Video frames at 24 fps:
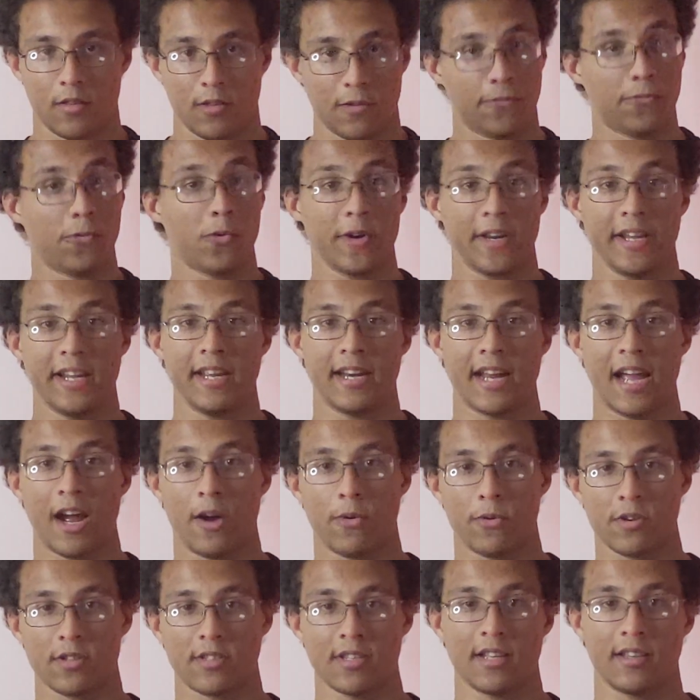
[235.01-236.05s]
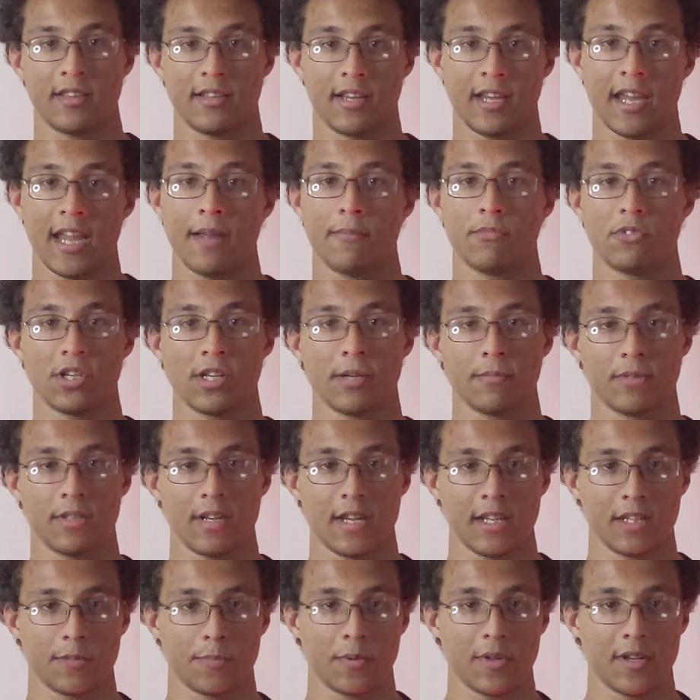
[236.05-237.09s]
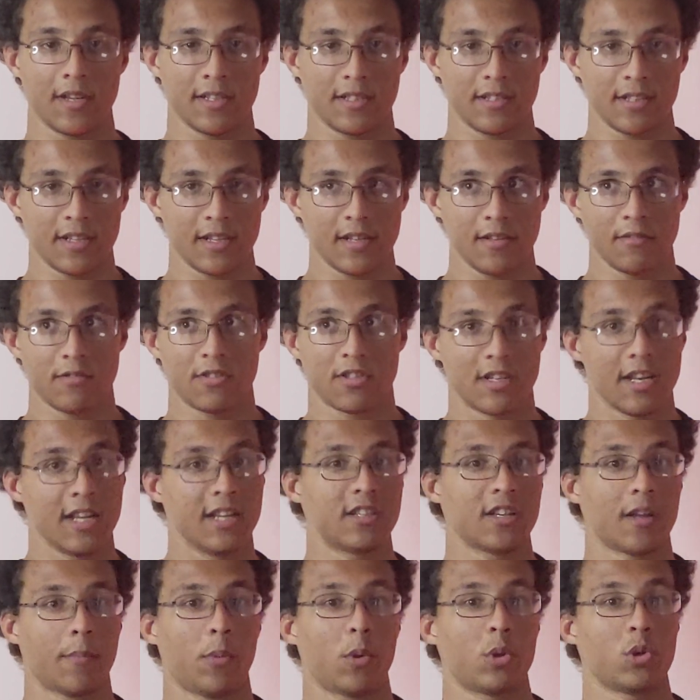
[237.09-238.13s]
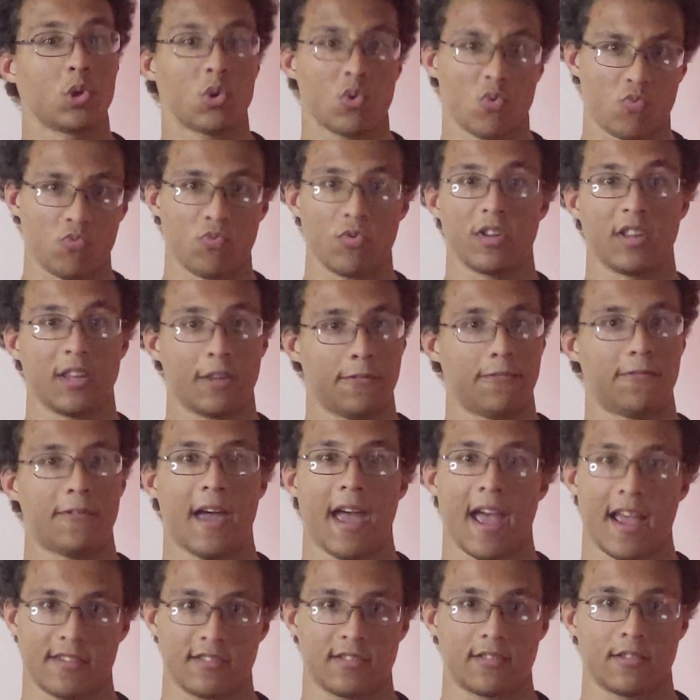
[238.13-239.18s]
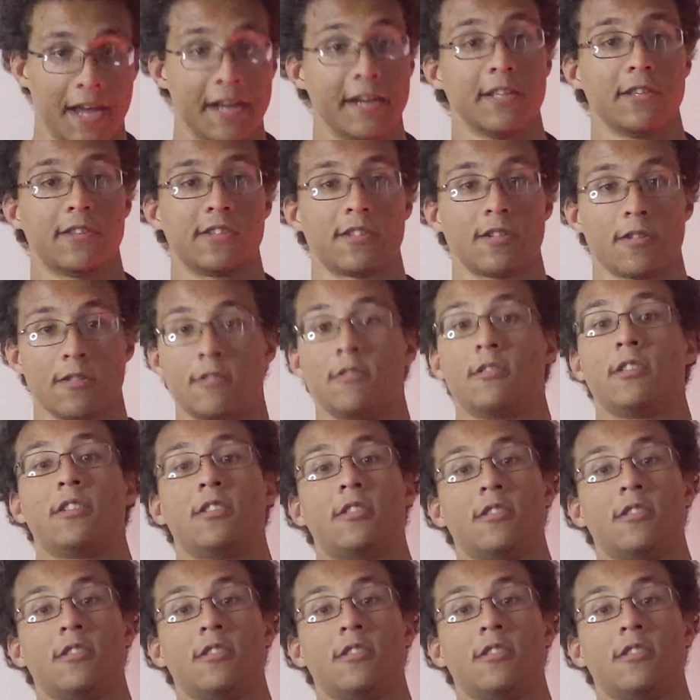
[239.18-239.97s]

The 48 hours that the game jam takes place in sneaks up on you really fast, and it certainly